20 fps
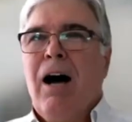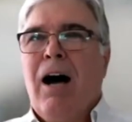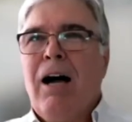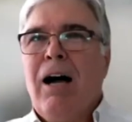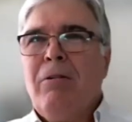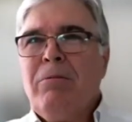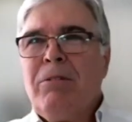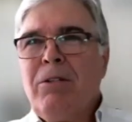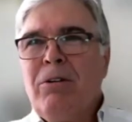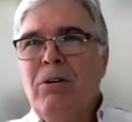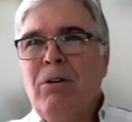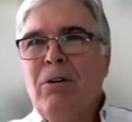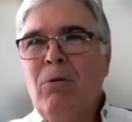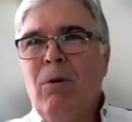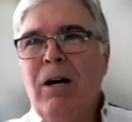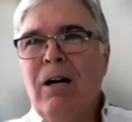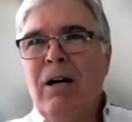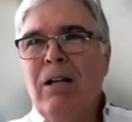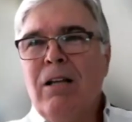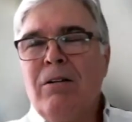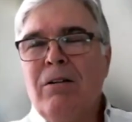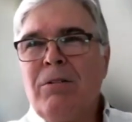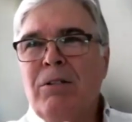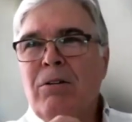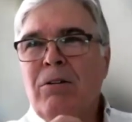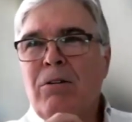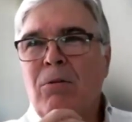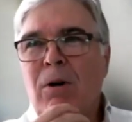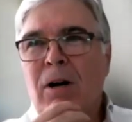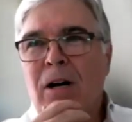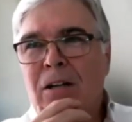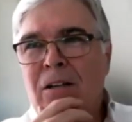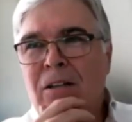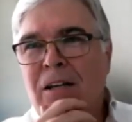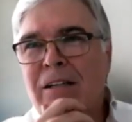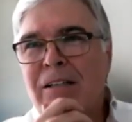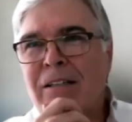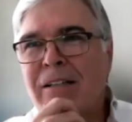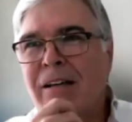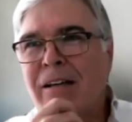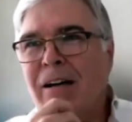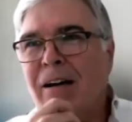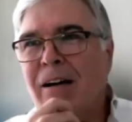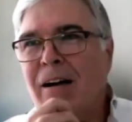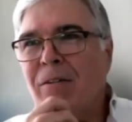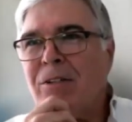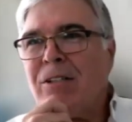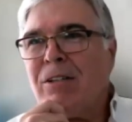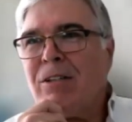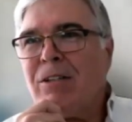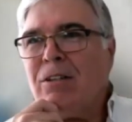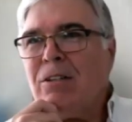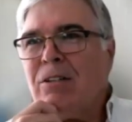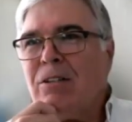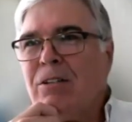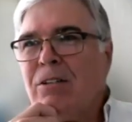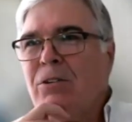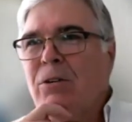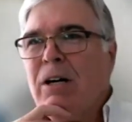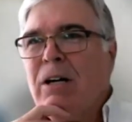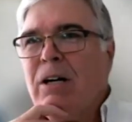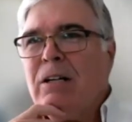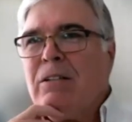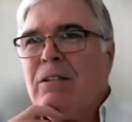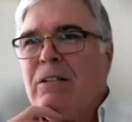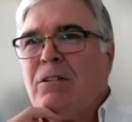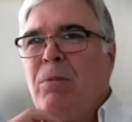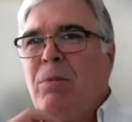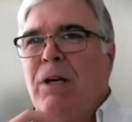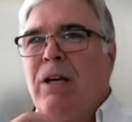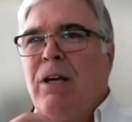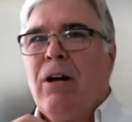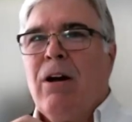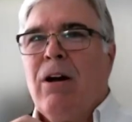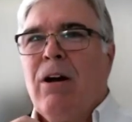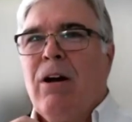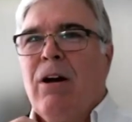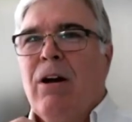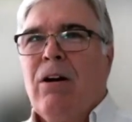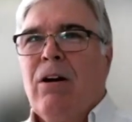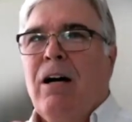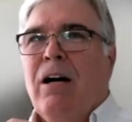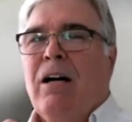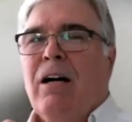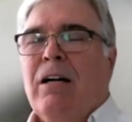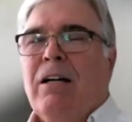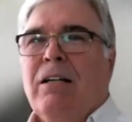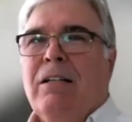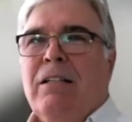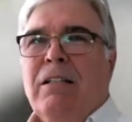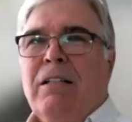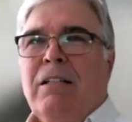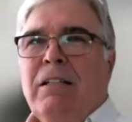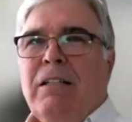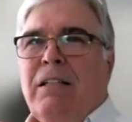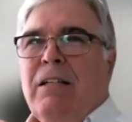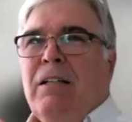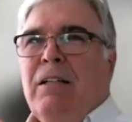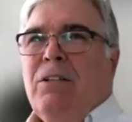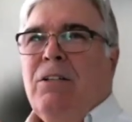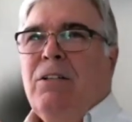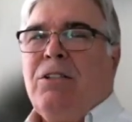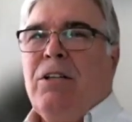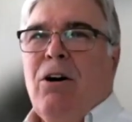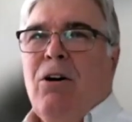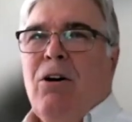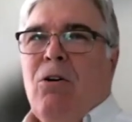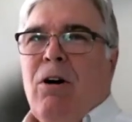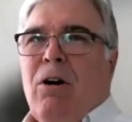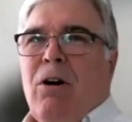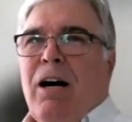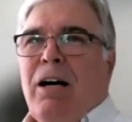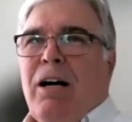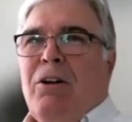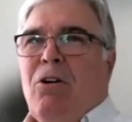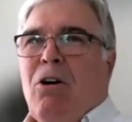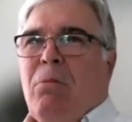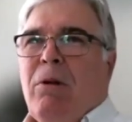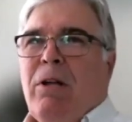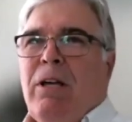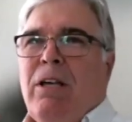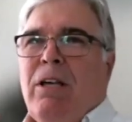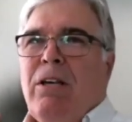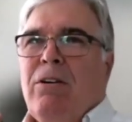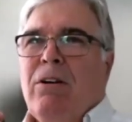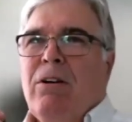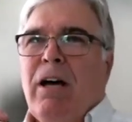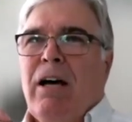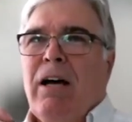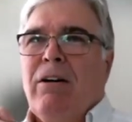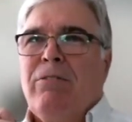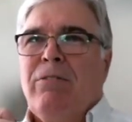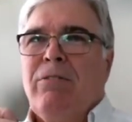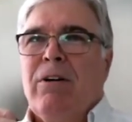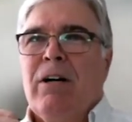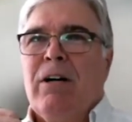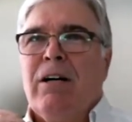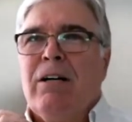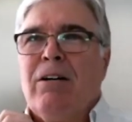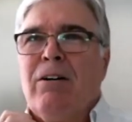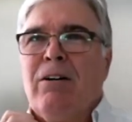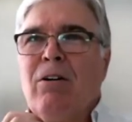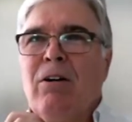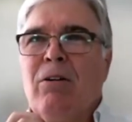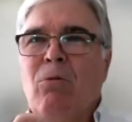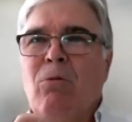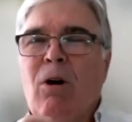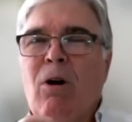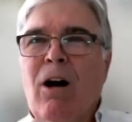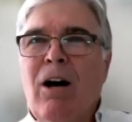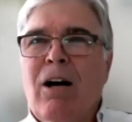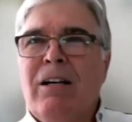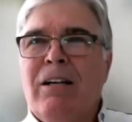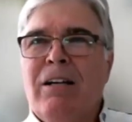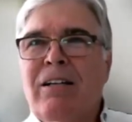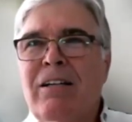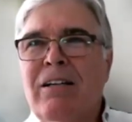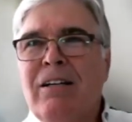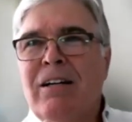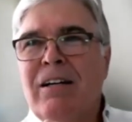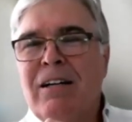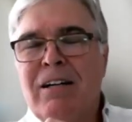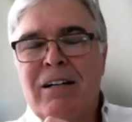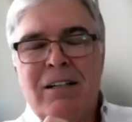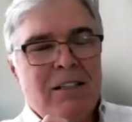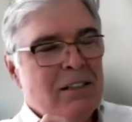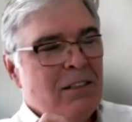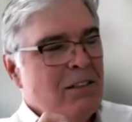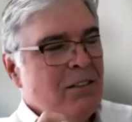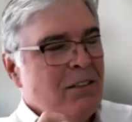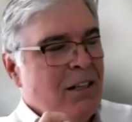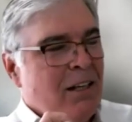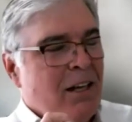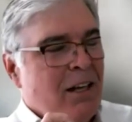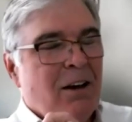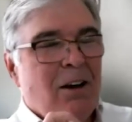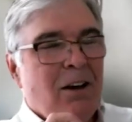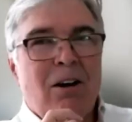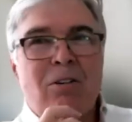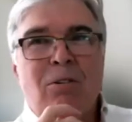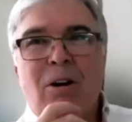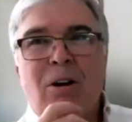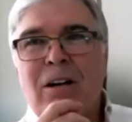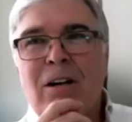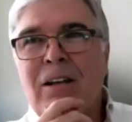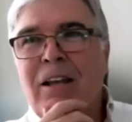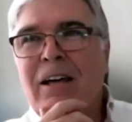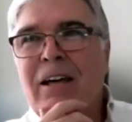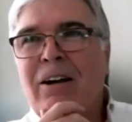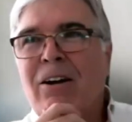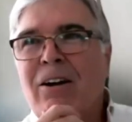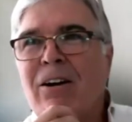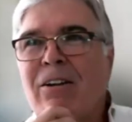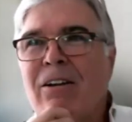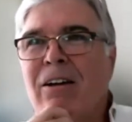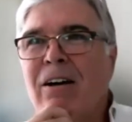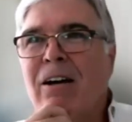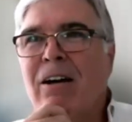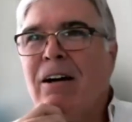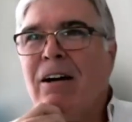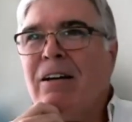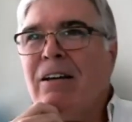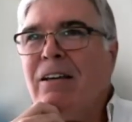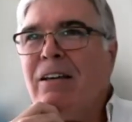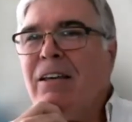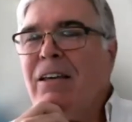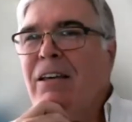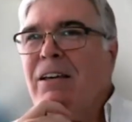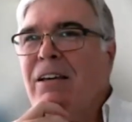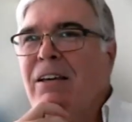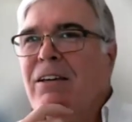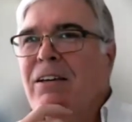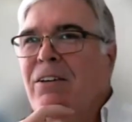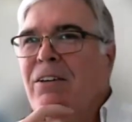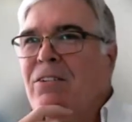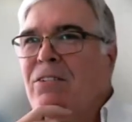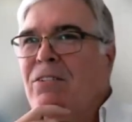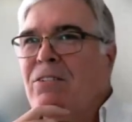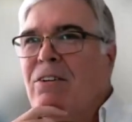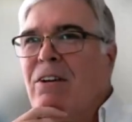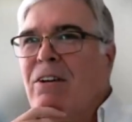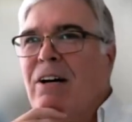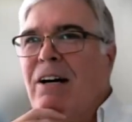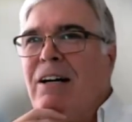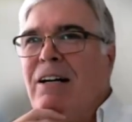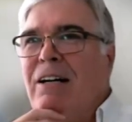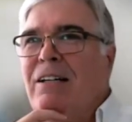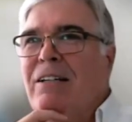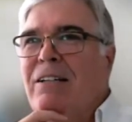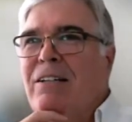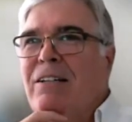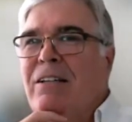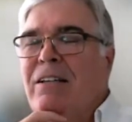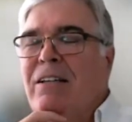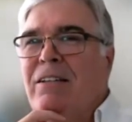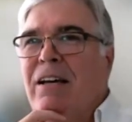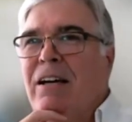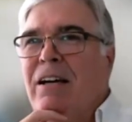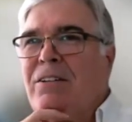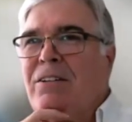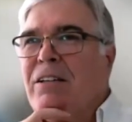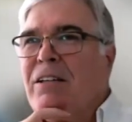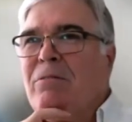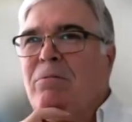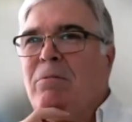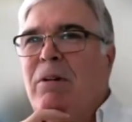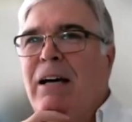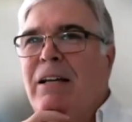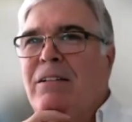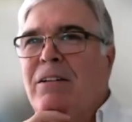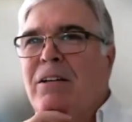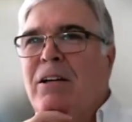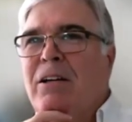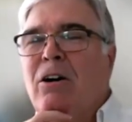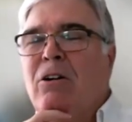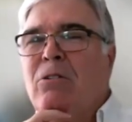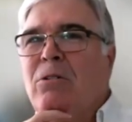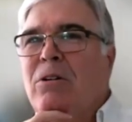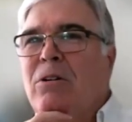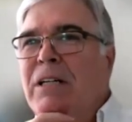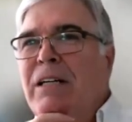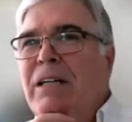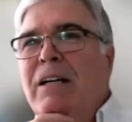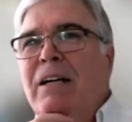I'm doing well. I'm doing well, and obviously good to be here. So normally you'd have Ron here, Ron Leonard. He's actually had to go